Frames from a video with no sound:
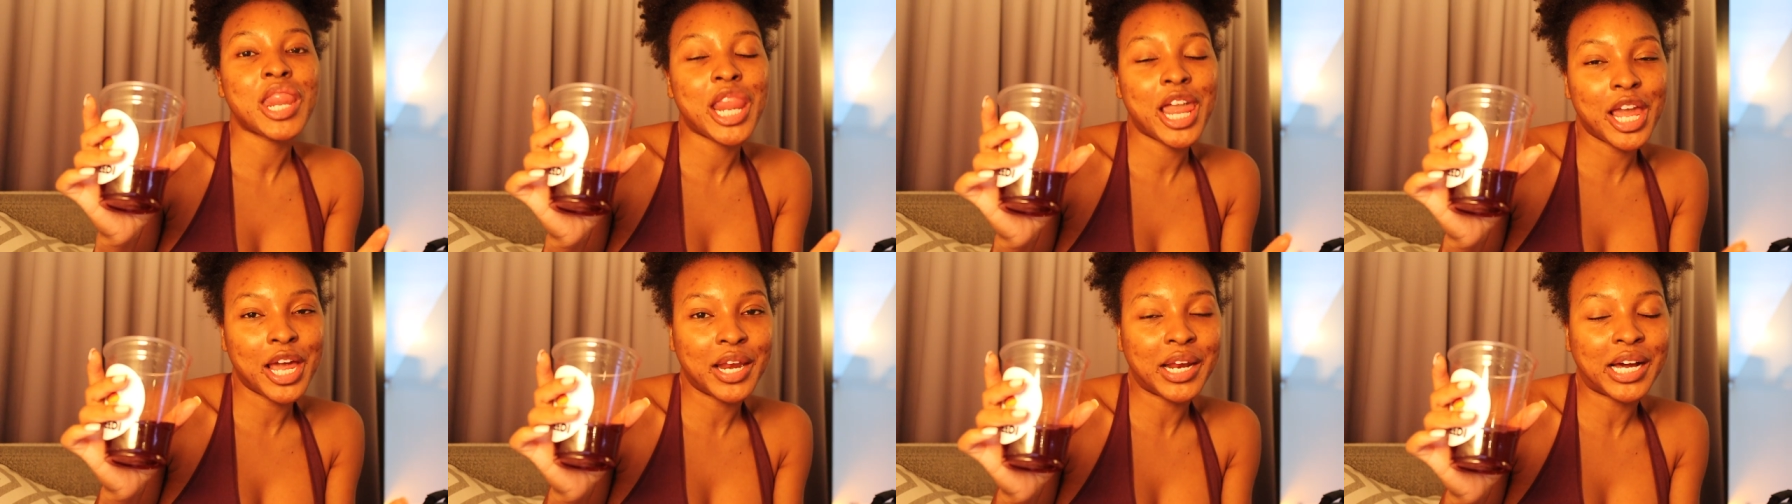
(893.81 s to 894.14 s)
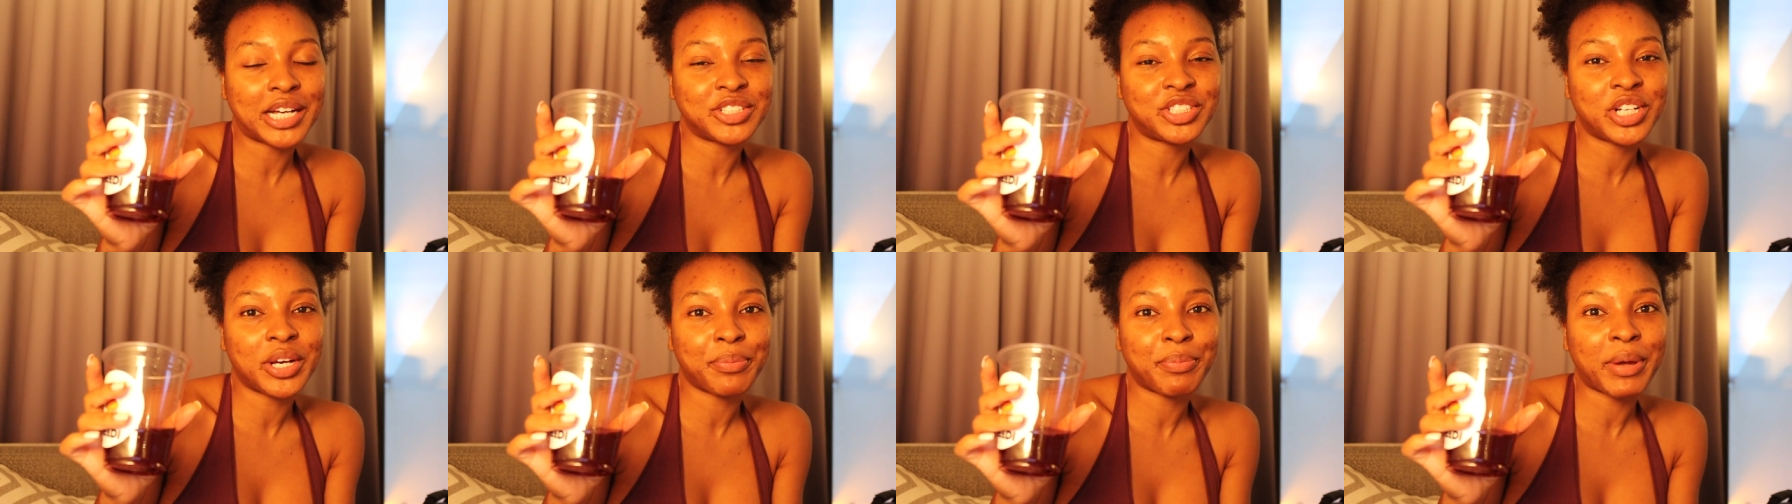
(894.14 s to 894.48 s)
And
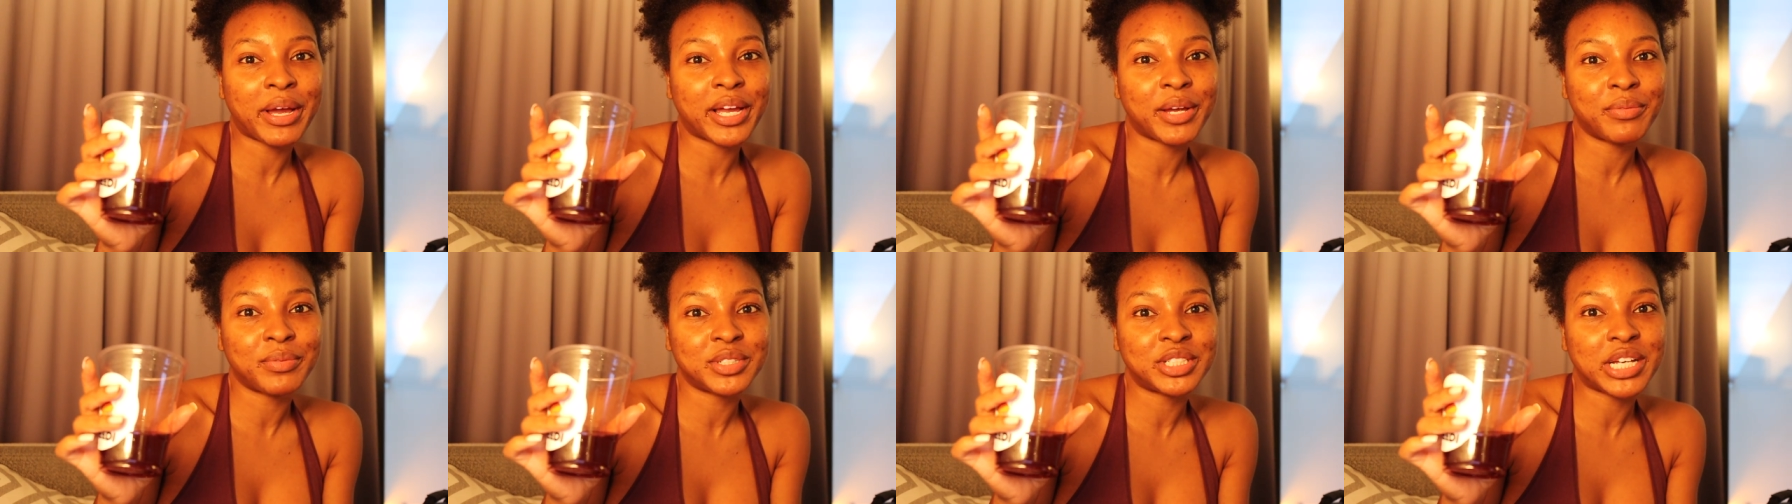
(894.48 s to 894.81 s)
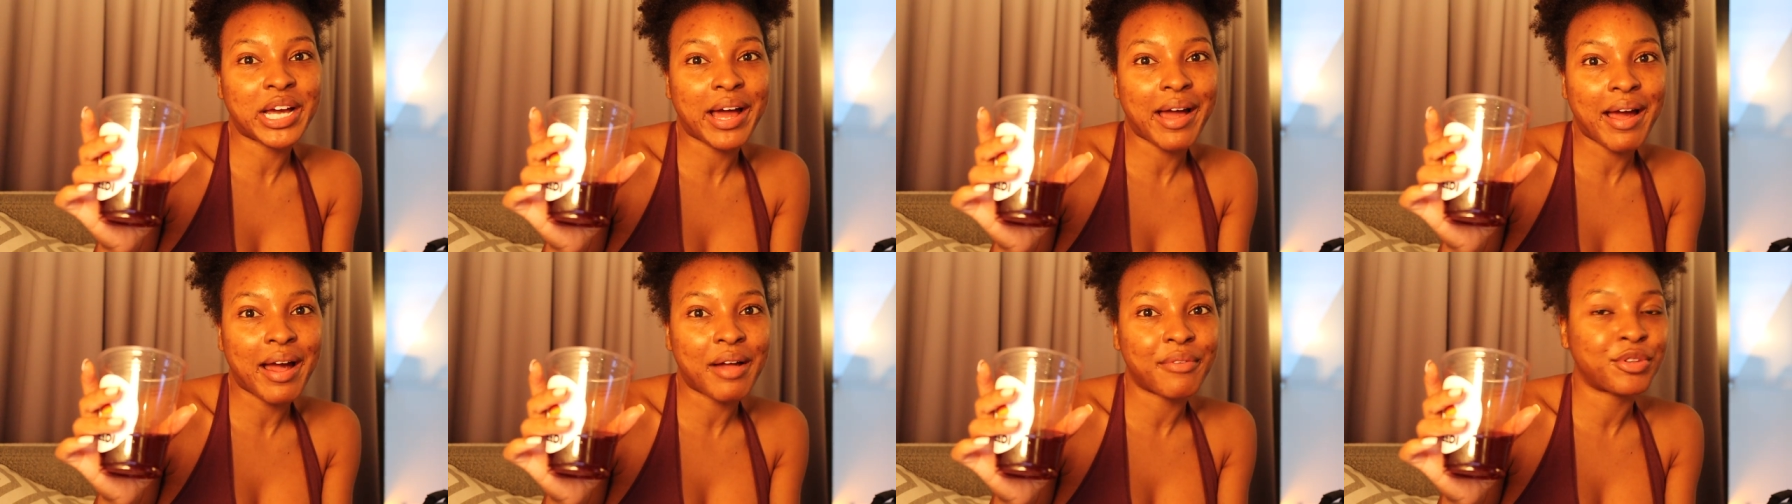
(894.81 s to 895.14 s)
I'll check back in with
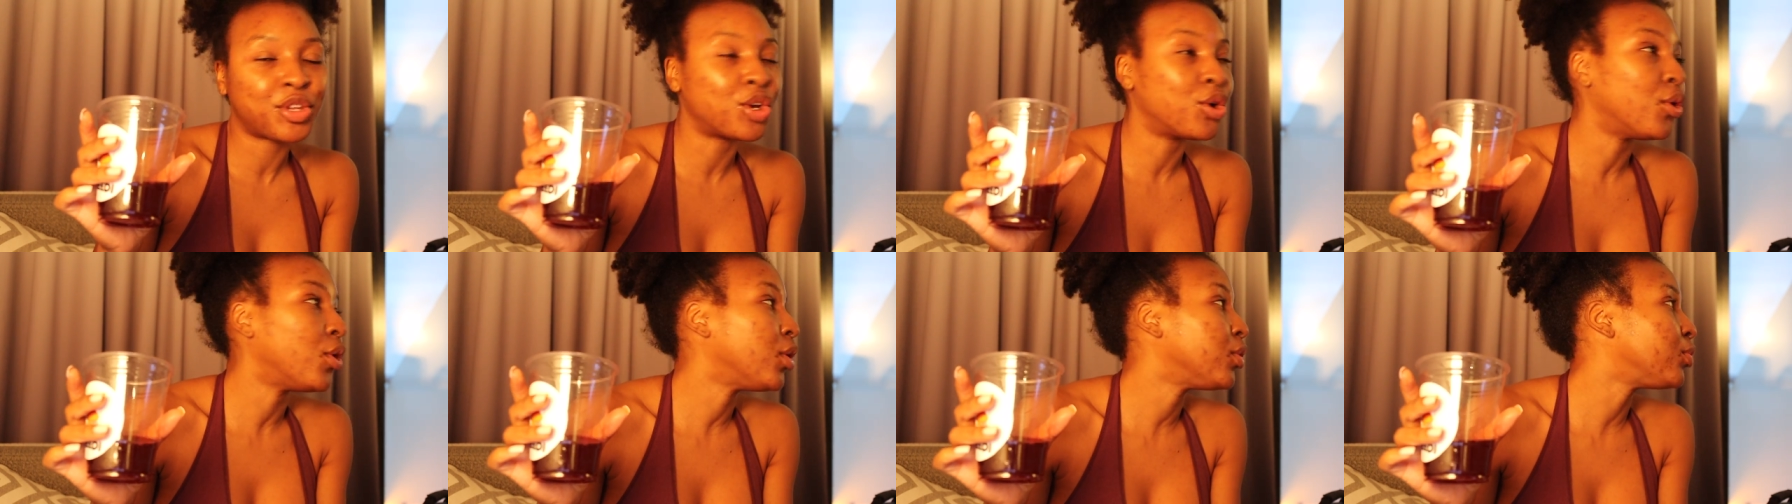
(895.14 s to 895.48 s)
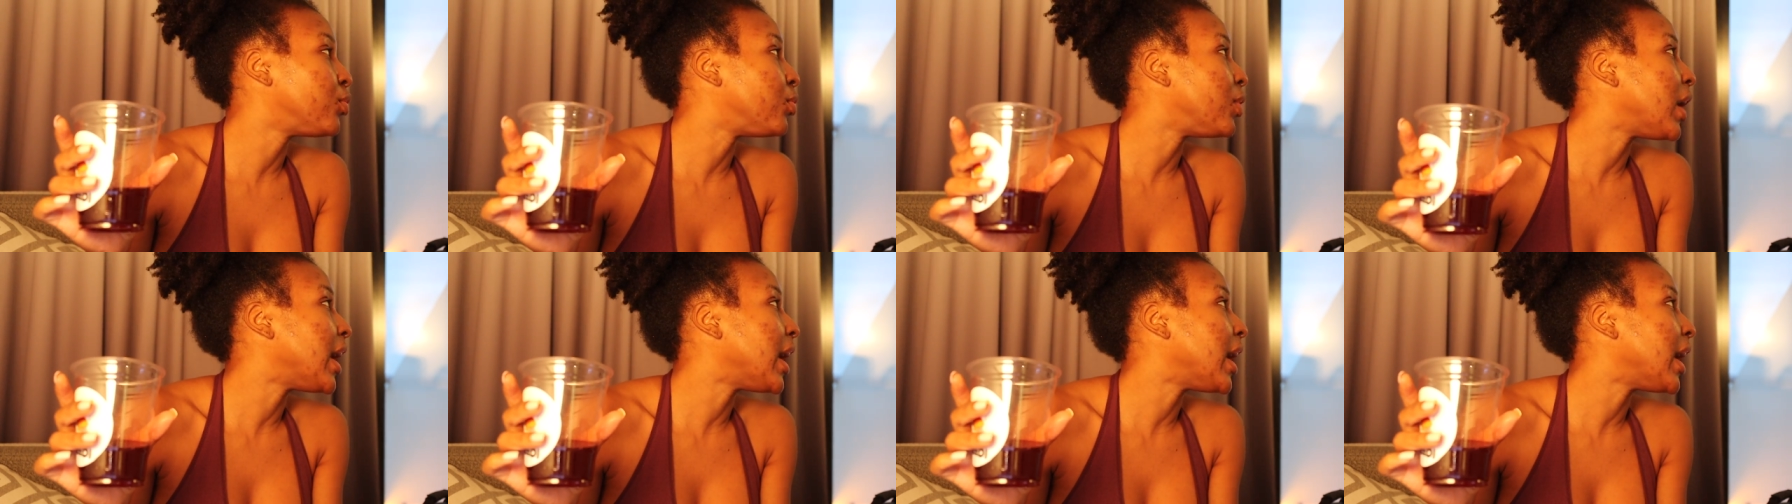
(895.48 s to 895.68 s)
y'all after. Oh,